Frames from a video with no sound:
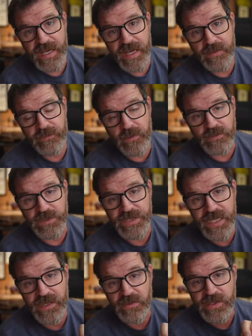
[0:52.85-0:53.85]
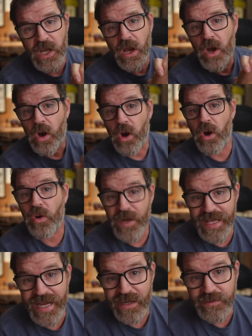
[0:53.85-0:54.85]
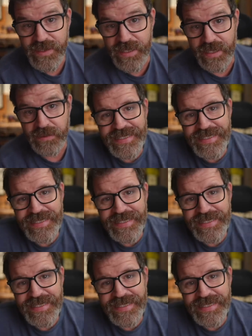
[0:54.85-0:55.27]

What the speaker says: headphone channels already out there.